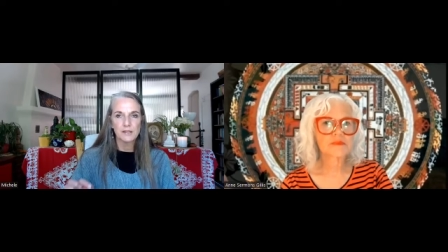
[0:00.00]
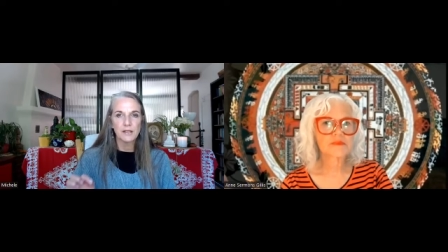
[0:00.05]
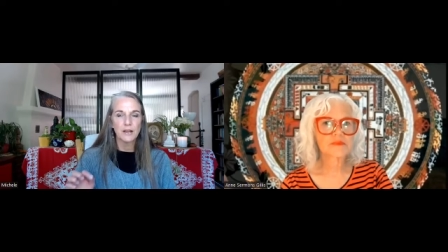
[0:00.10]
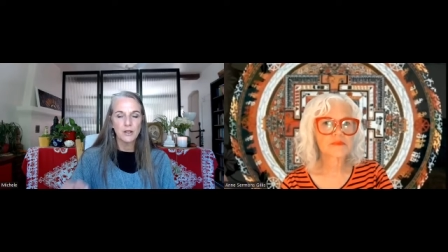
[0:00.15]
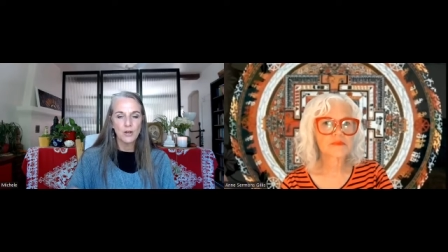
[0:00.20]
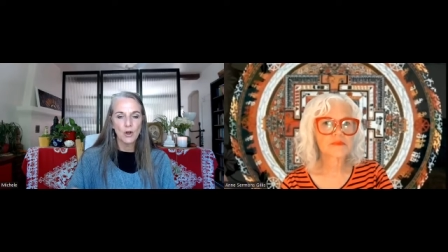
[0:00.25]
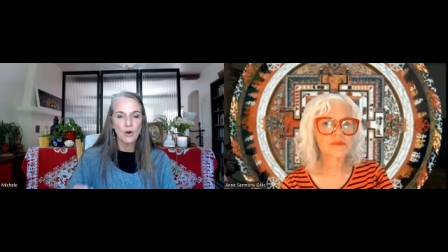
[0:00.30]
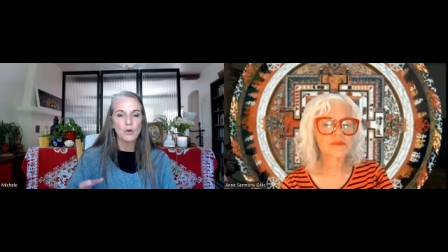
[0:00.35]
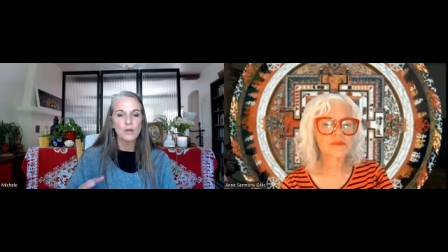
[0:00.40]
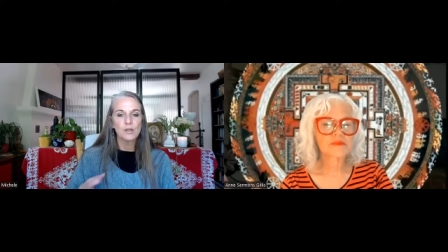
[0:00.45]
I
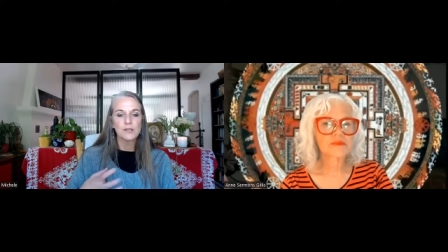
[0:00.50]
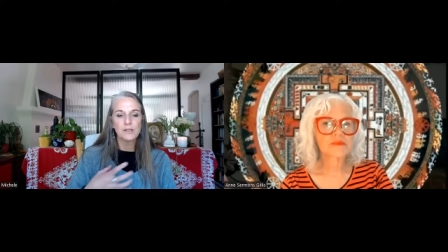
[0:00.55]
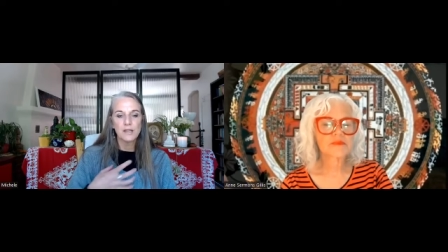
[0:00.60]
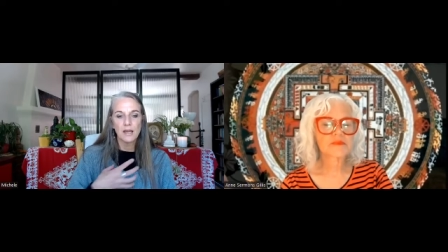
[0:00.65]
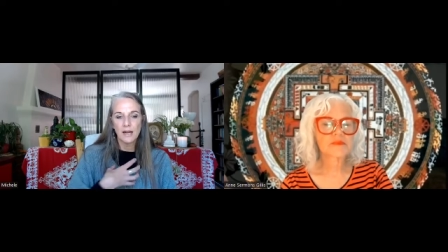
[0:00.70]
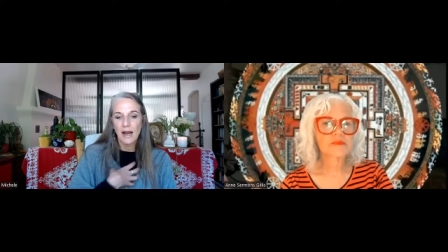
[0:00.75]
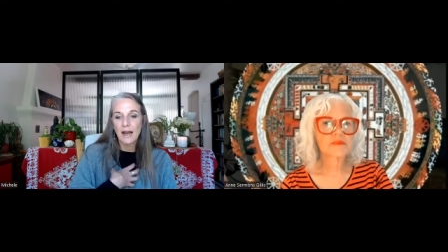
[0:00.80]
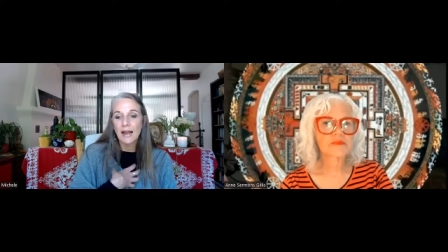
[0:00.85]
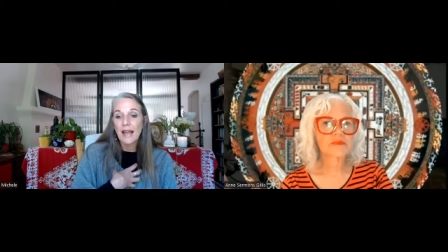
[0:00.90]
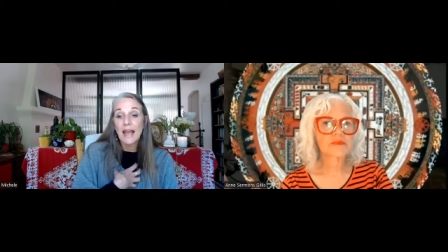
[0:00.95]
noticed that
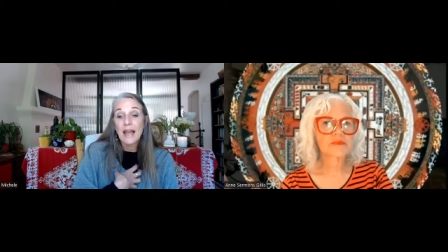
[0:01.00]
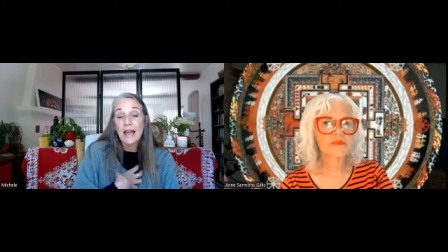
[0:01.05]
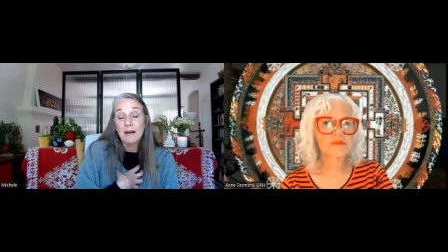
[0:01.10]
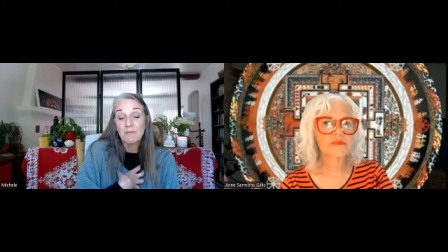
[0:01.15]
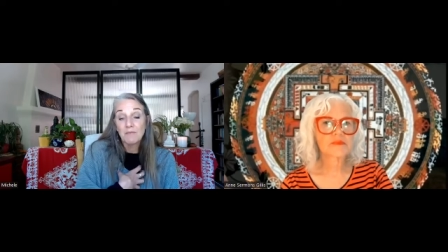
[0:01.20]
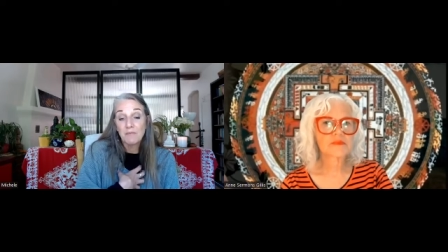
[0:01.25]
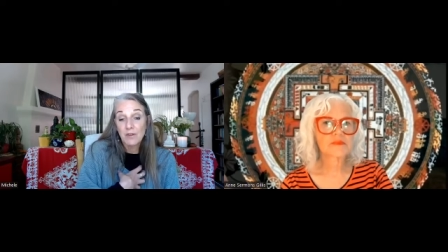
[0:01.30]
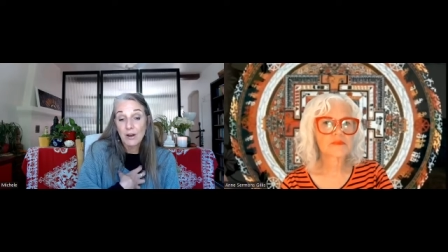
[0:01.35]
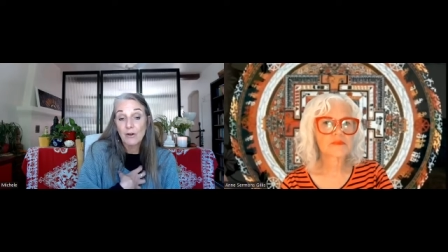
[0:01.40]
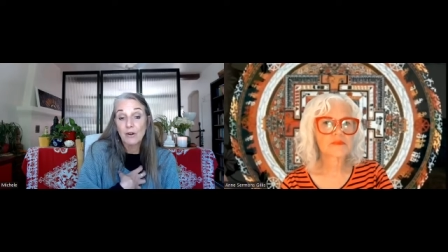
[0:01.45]
I
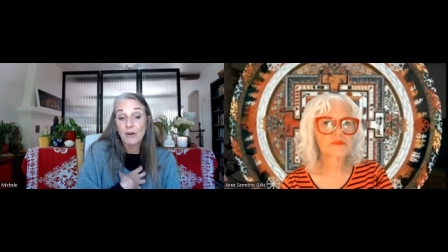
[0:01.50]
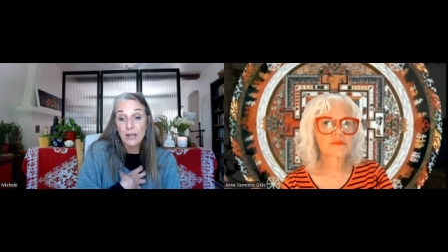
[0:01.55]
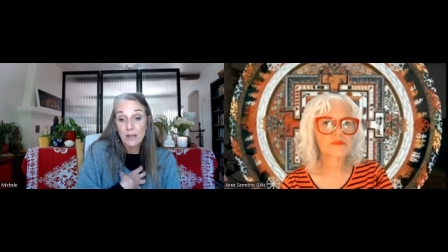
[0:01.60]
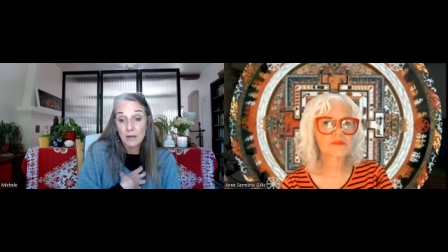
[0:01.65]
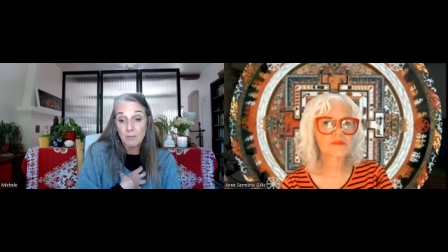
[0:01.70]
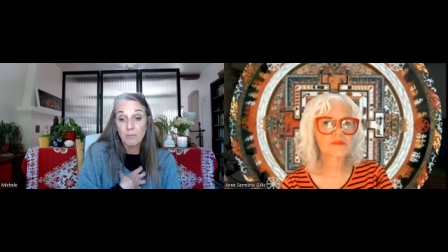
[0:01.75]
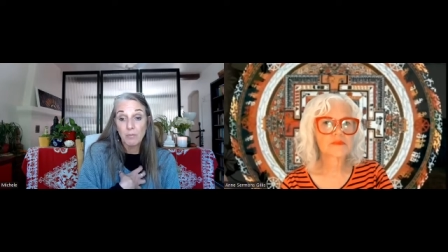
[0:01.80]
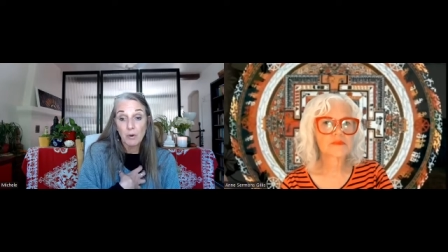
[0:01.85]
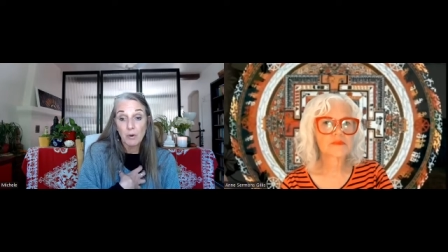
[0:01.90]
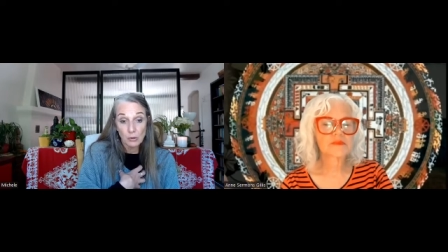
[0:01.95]
am very
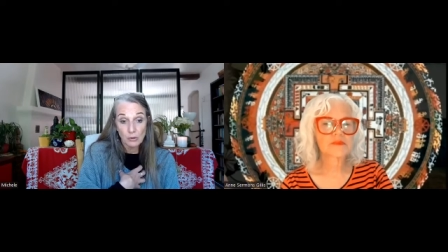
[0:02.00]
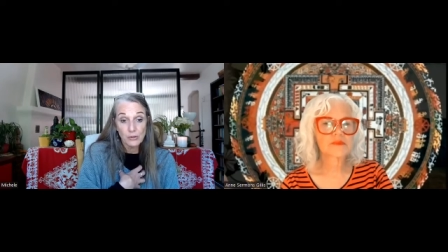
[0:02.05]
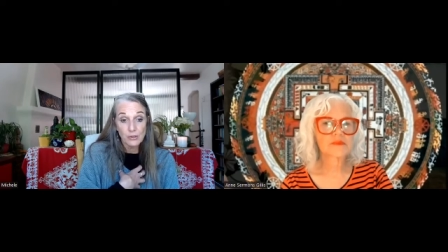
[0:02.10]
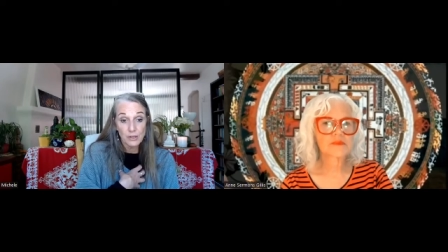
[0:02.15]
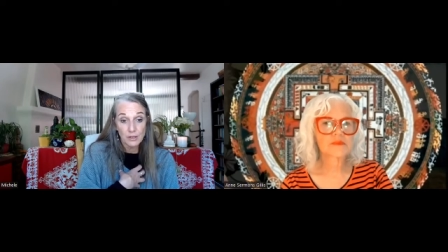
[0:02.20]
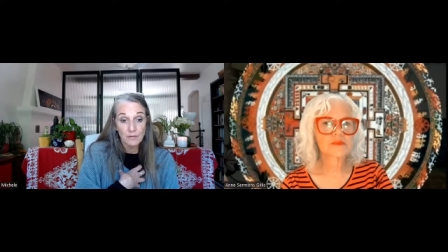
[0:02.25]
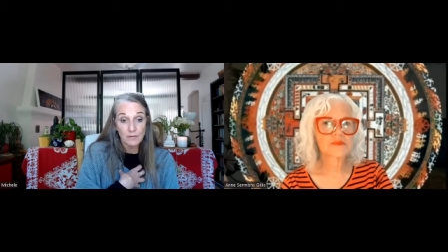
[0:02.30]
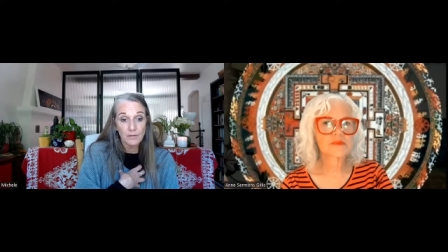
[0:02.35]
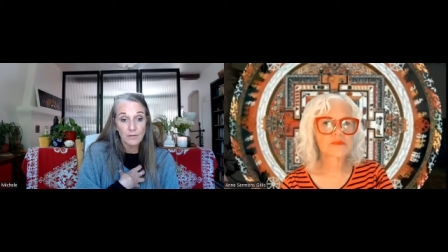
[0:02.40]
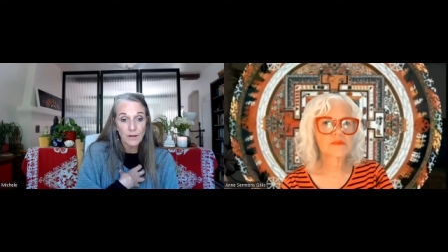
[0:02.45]

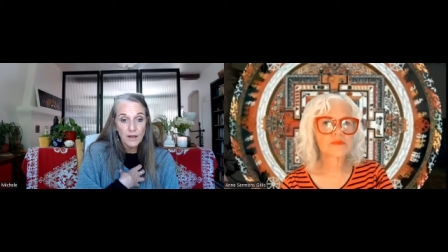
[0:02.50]
impulsive.